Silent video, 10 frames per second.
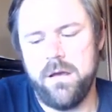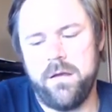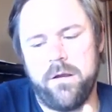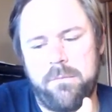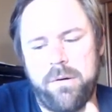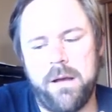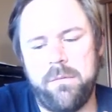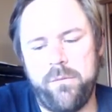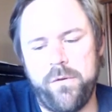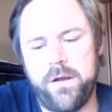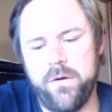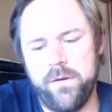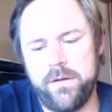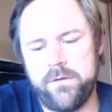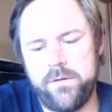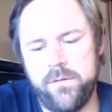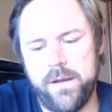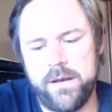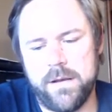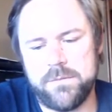you're probably going to
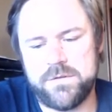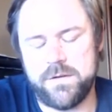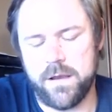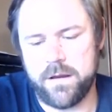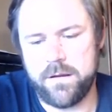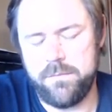end up sick